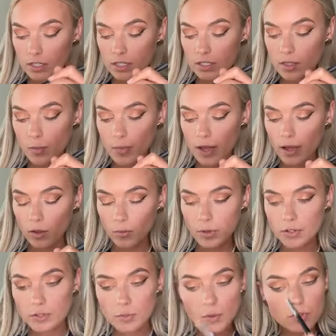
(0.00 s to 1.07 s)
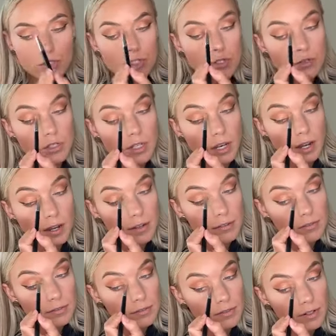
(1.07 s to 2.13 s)
This is the palette we were supposed to use and
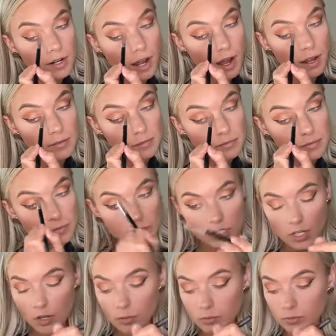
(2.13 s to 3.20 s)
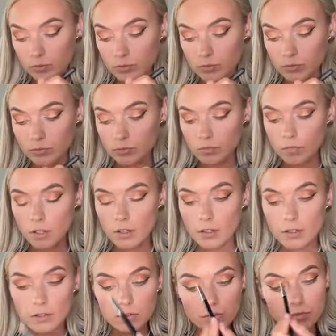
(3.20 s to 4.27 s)
I forgot. So
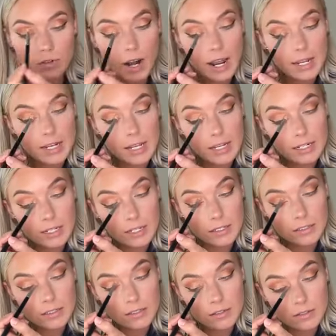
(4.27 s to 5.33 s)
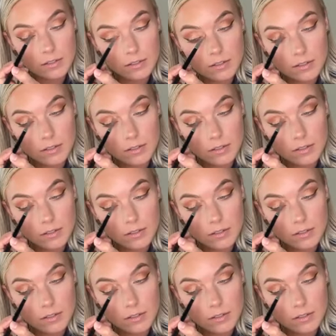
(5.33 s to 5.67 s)
Friday it is.